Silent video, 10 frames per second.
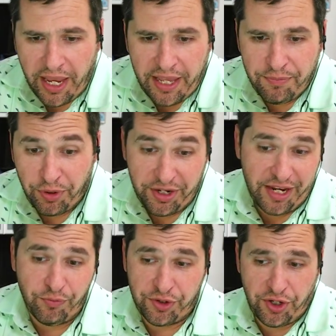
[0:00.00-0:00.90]
and but
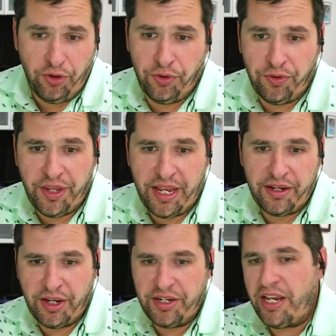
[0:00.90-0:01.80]
in return, they
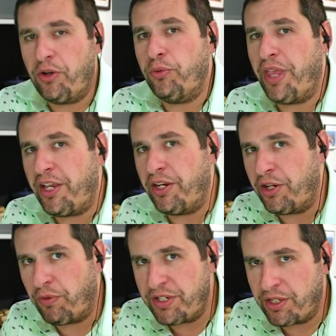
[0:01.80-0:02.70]
could
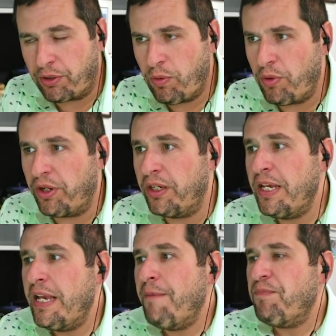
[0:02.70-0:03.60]
increase their quota.
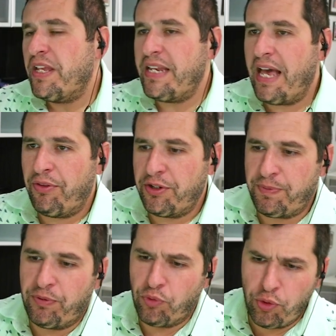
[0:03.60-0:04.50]
Now, there's
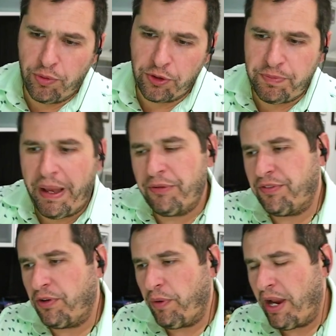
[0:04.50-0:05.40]
been rumors
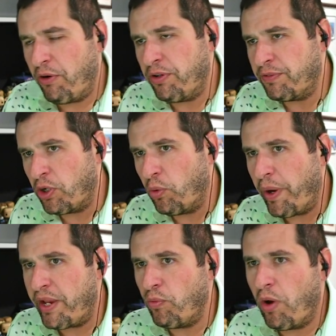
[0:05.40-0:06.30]
bouncing around of
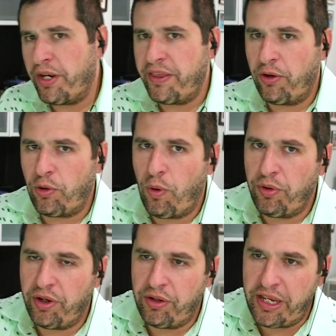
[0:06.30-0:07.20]
Kuwait wanting their
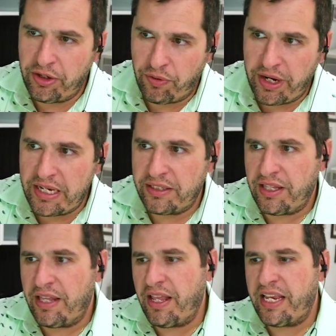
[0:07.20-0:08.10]
quota
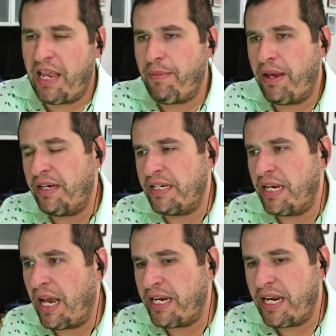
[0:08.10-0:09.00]
increased, then they came out and
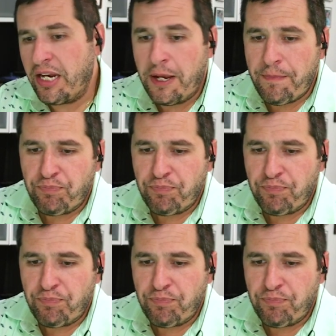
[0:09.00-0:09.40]
denied it.